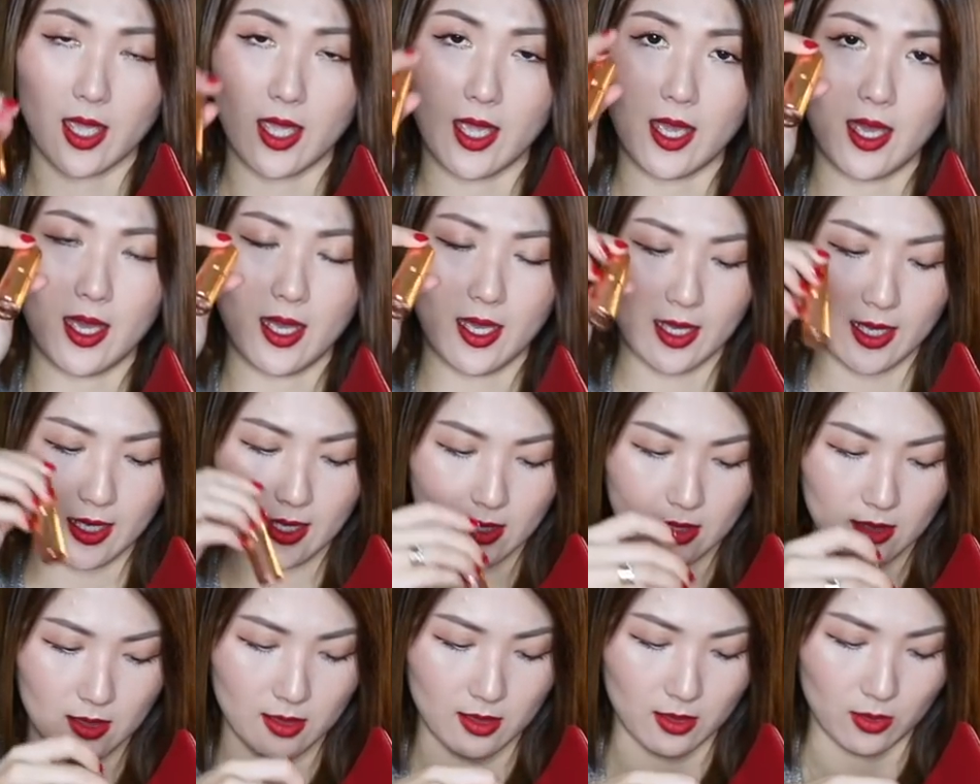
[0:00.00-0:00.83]

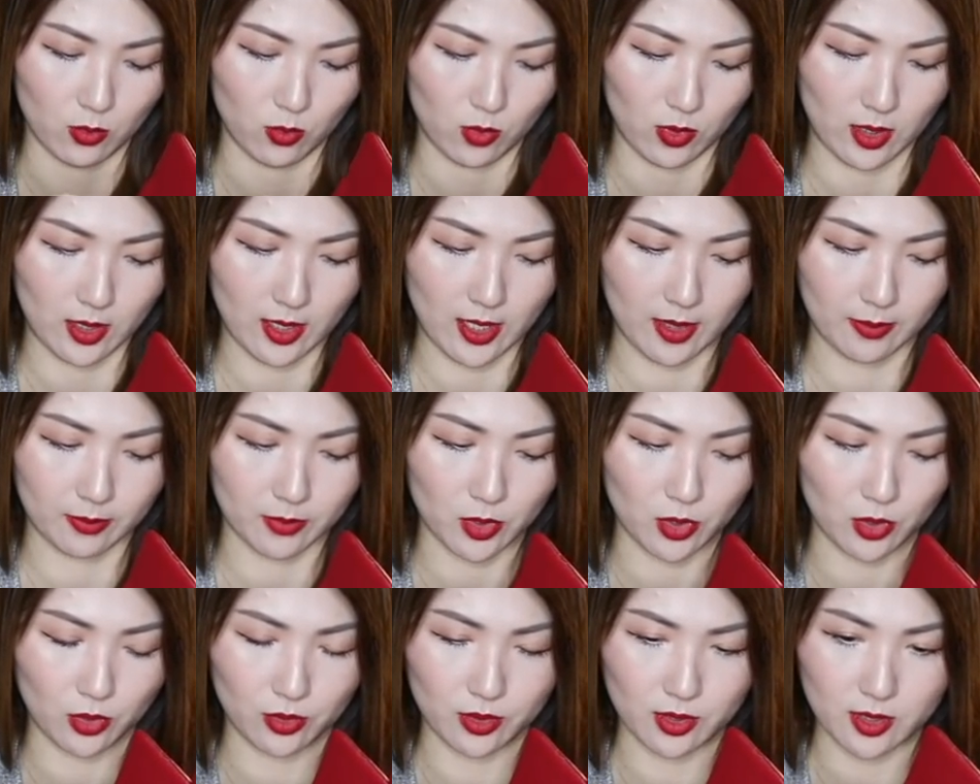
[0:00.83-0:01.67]
and the one
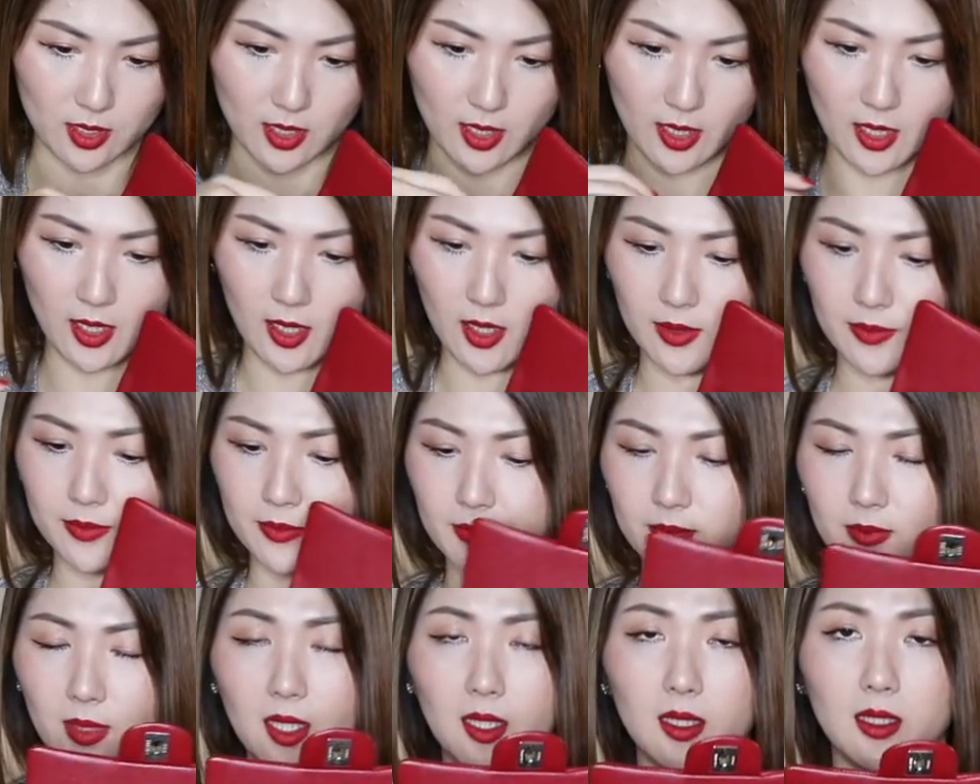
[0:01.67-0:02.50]
I'm using,
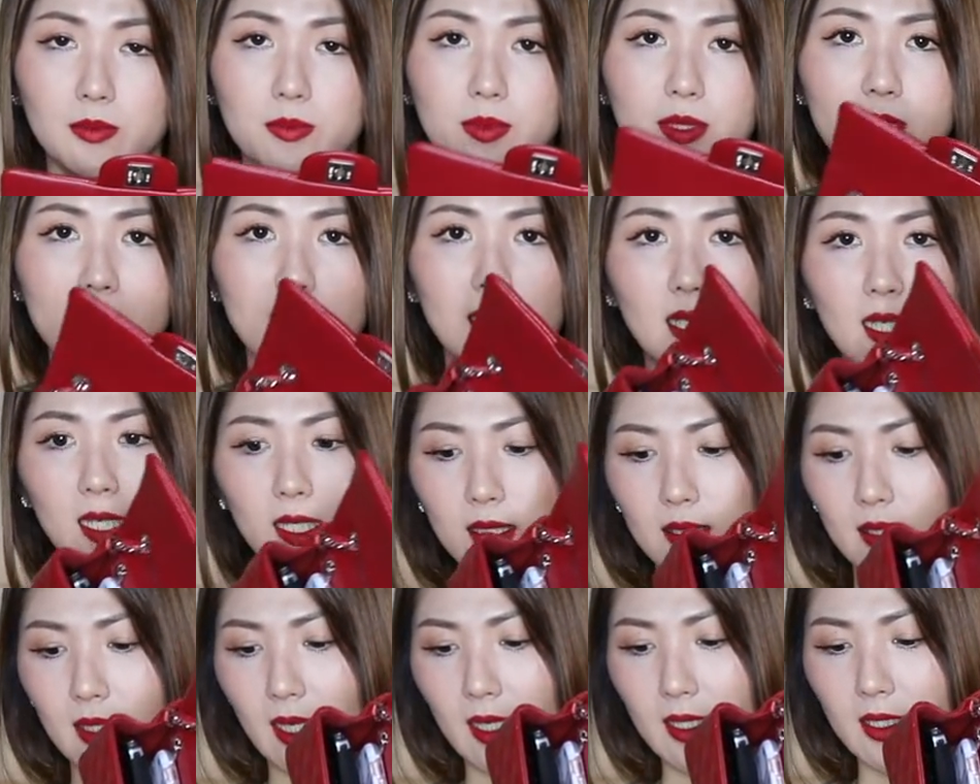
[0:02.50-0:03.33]
my
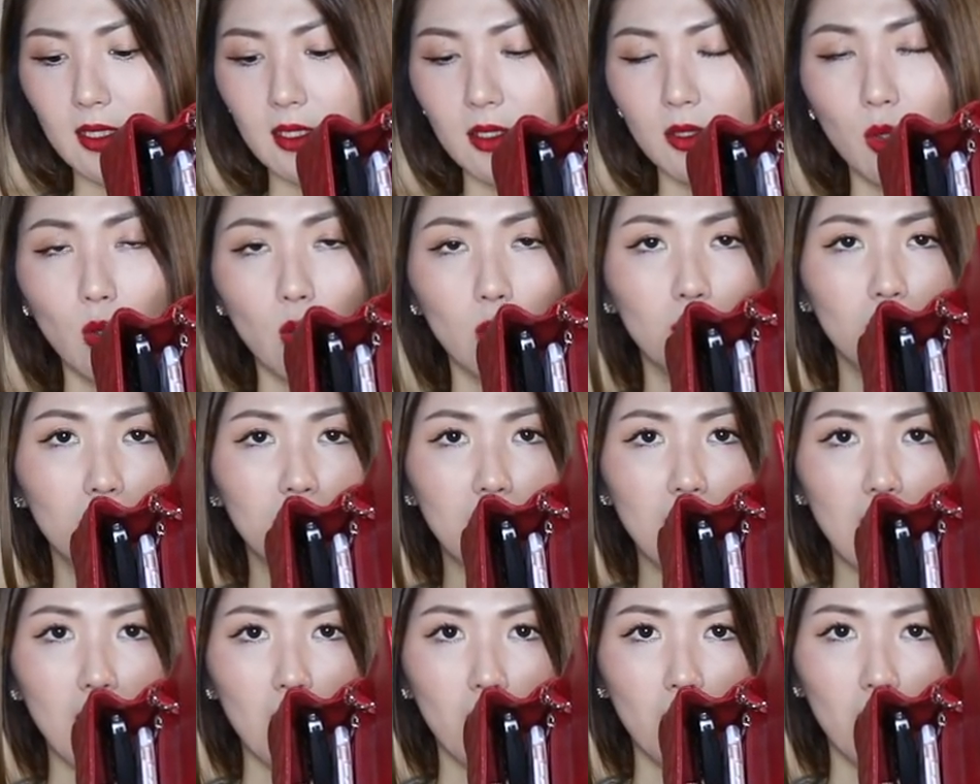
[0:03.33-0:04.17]
lipstick. That's
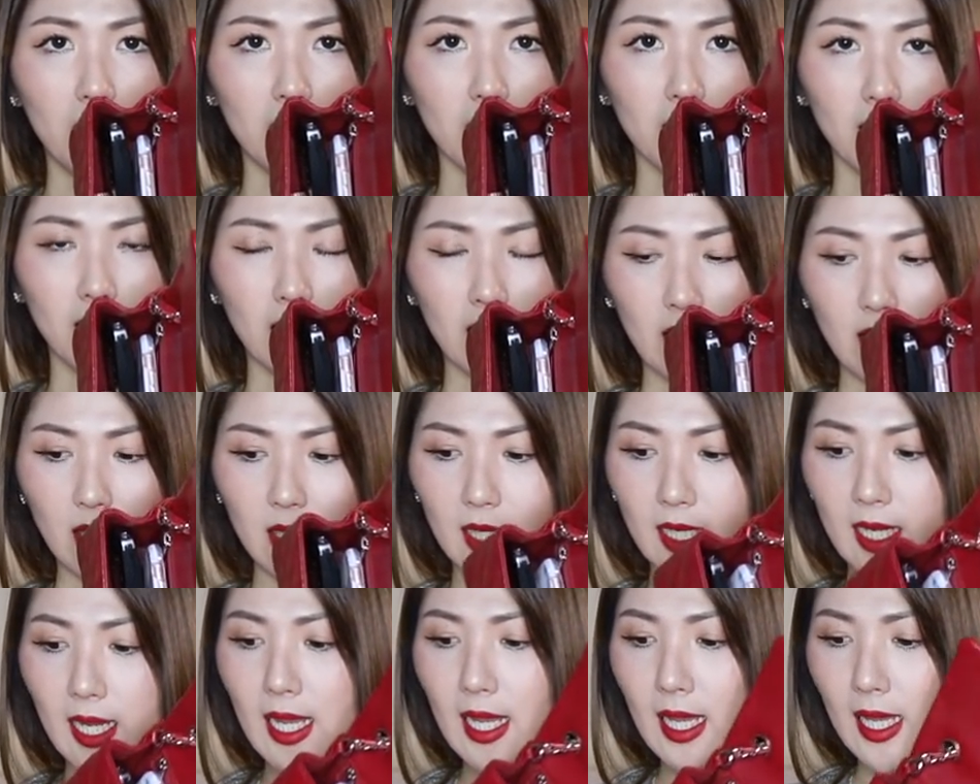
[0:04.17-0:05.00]
normally how I
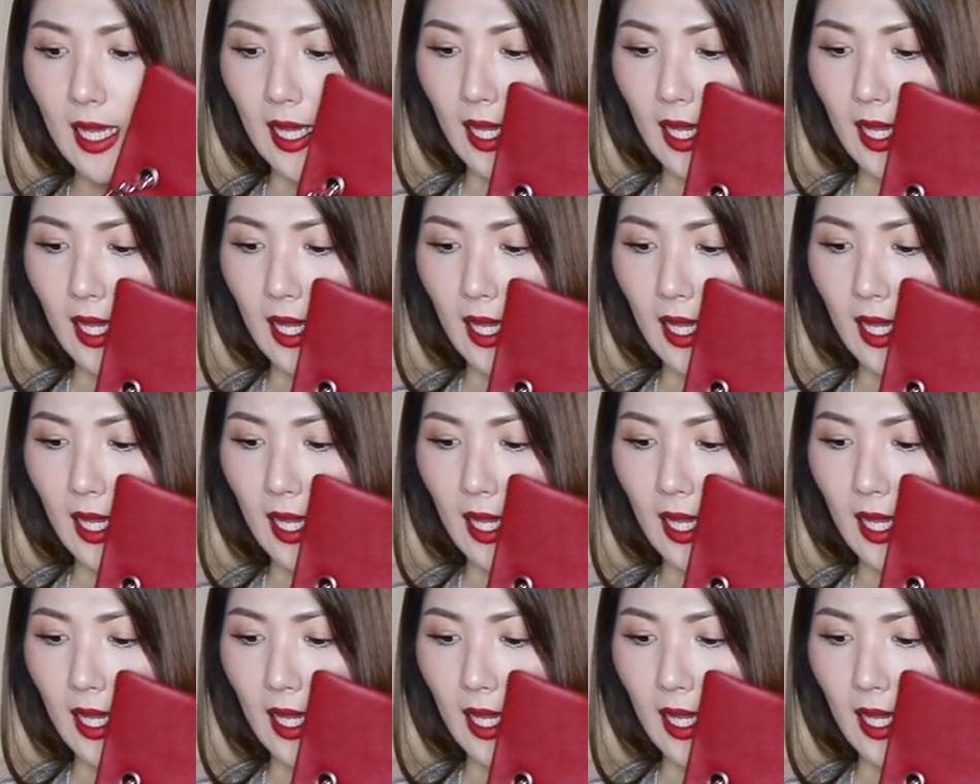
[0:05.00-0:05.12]
carry.